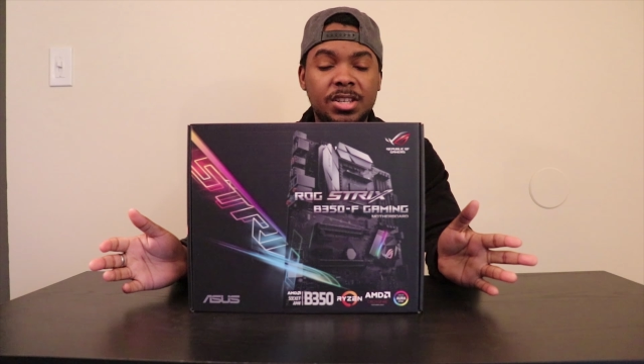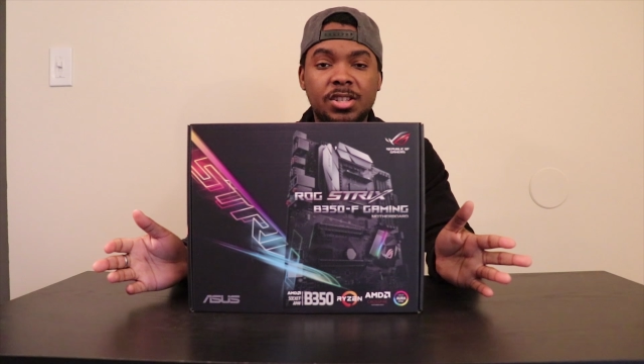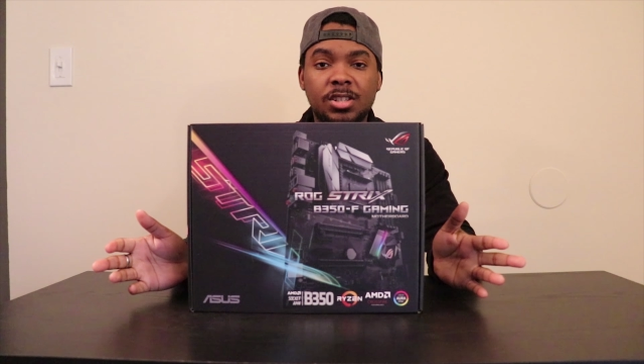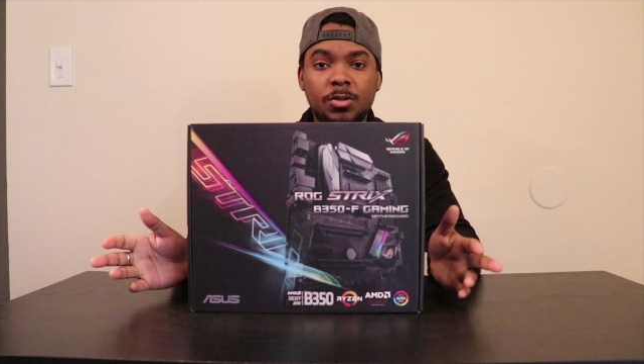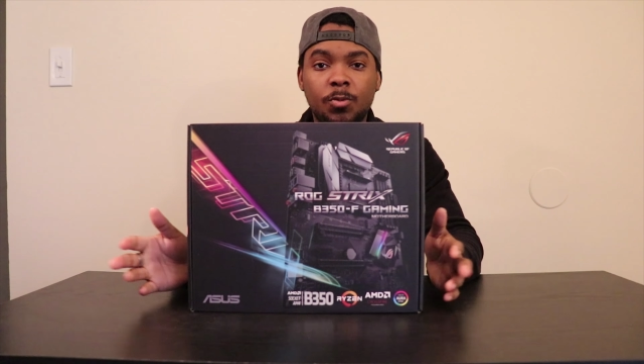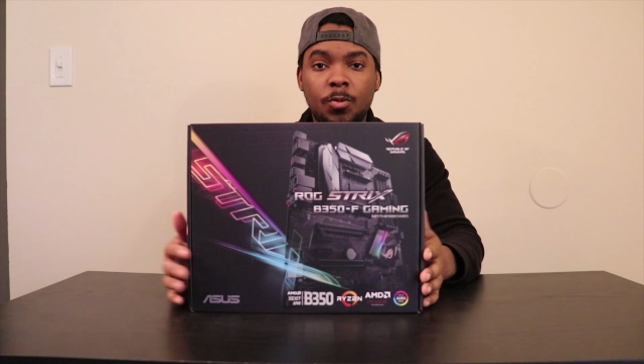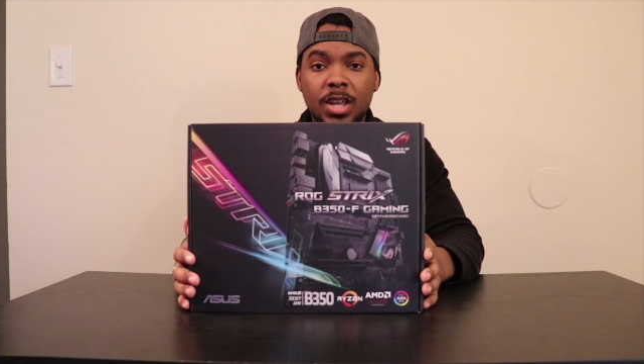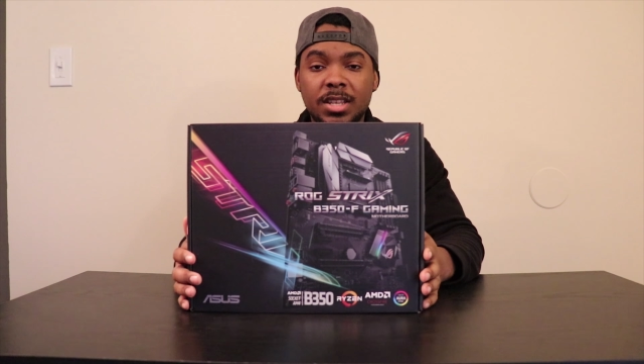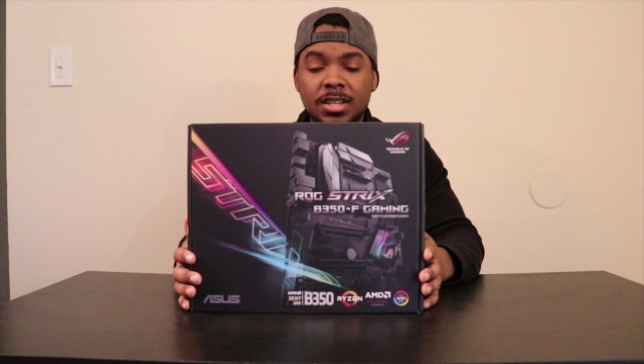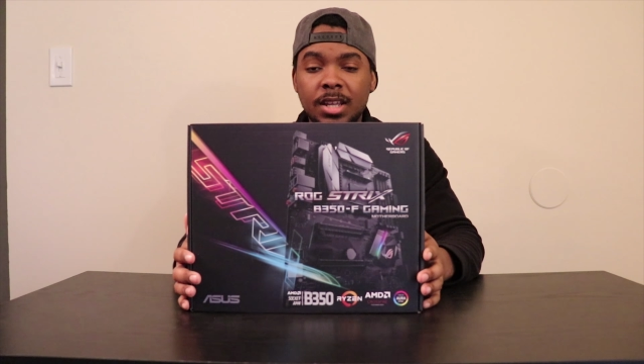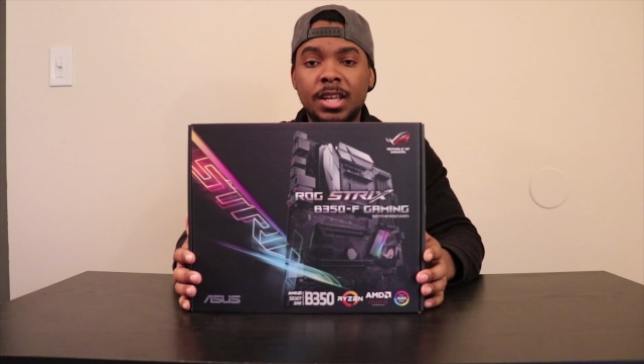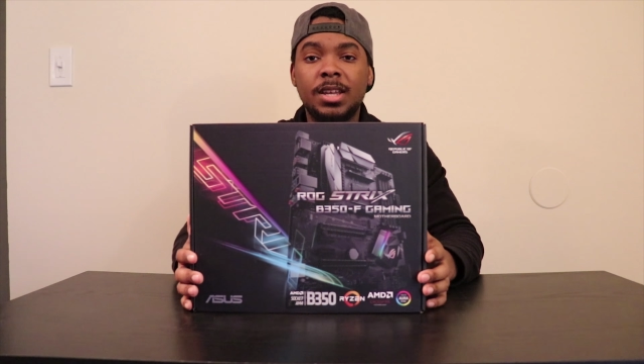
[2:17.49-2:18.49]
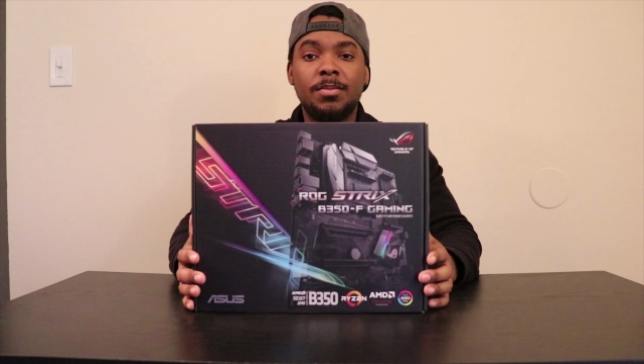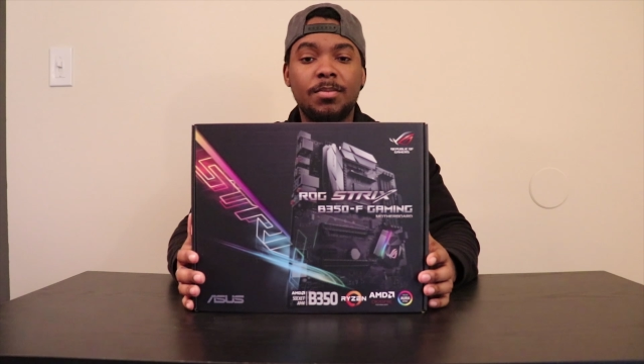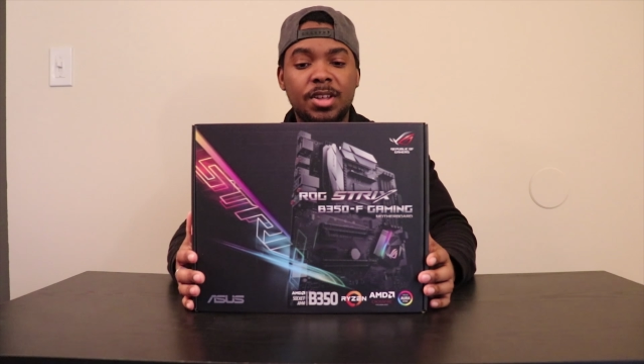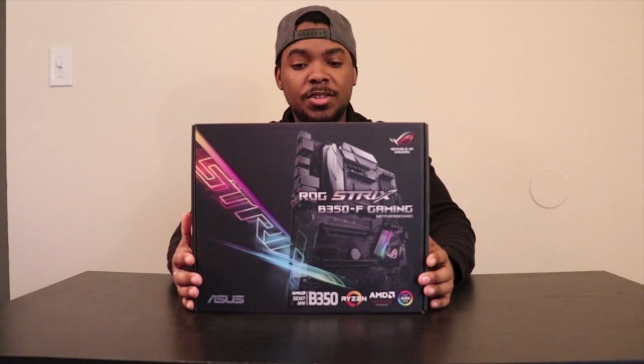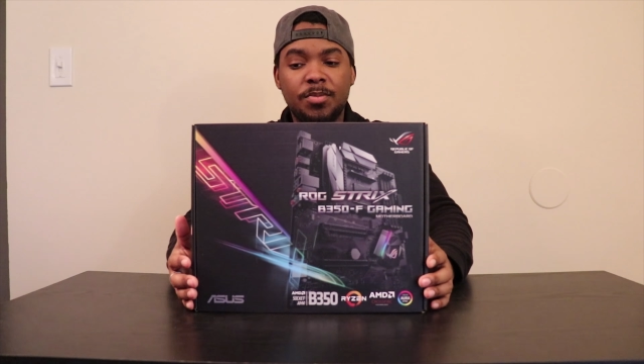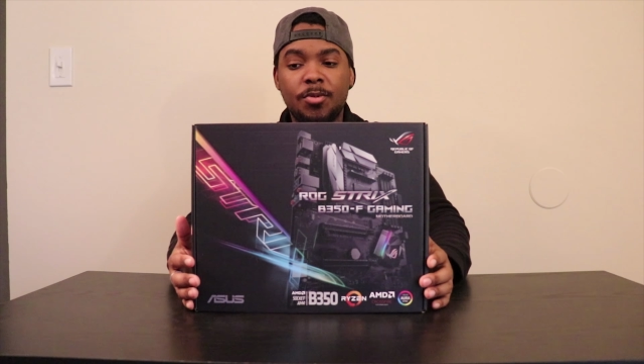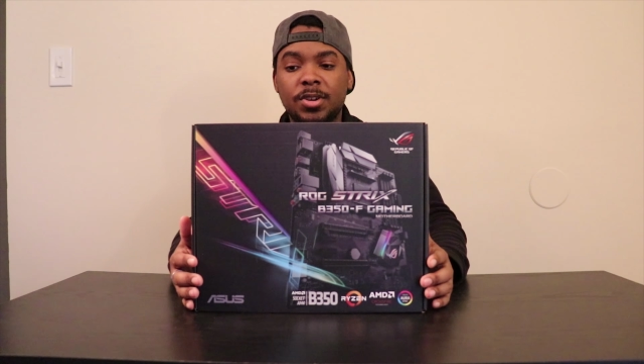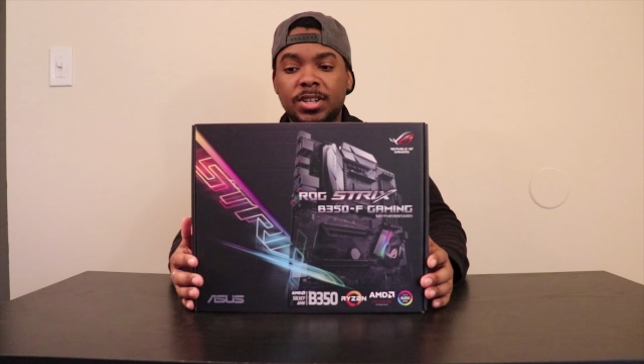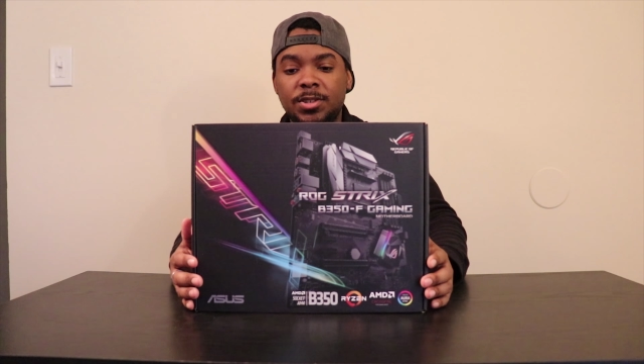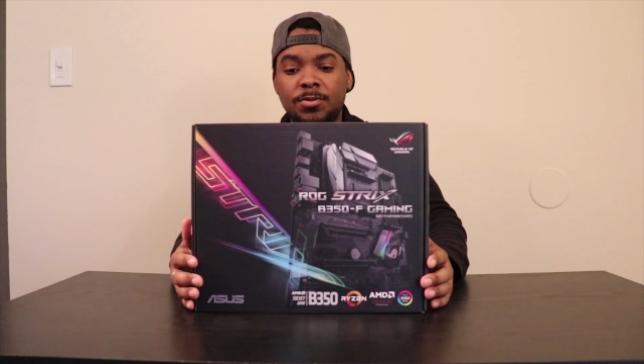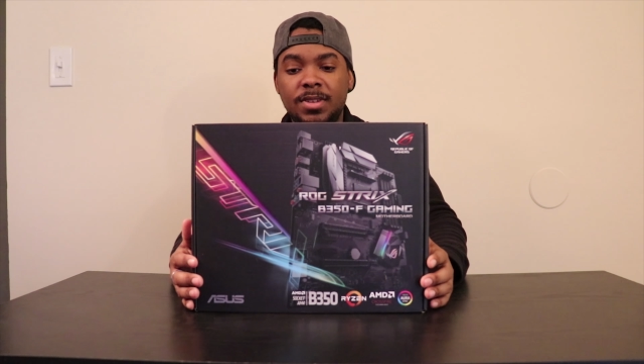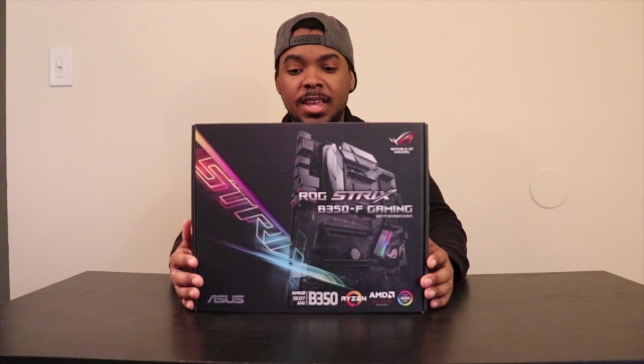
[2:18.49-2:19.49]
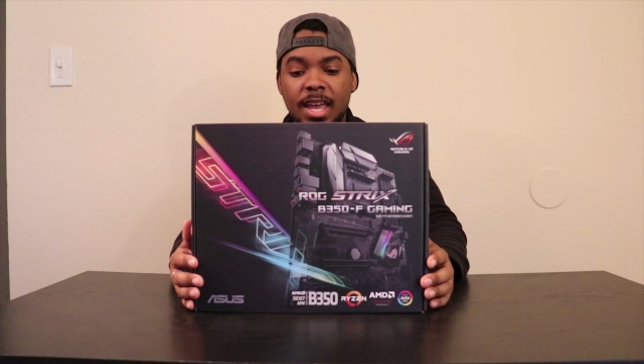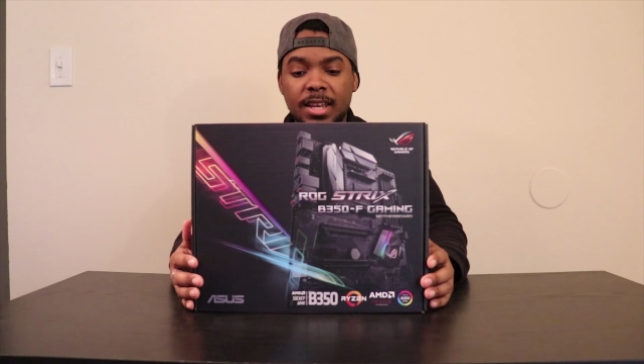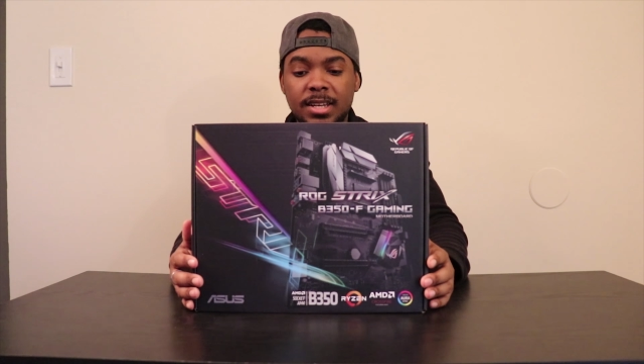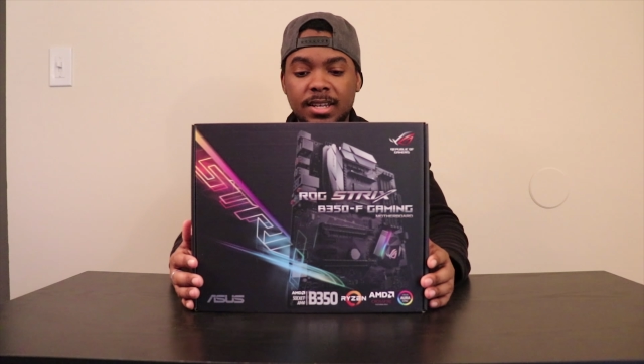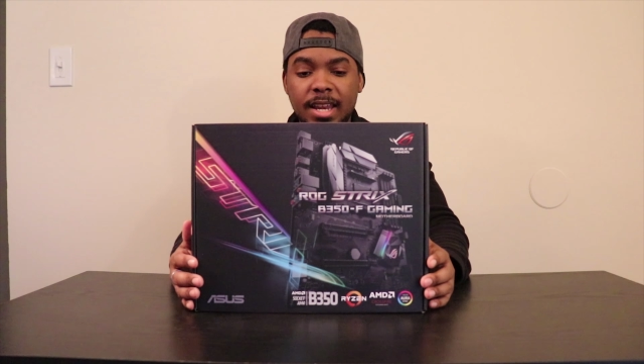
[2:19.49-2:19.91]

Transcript: sweet motherboard to get.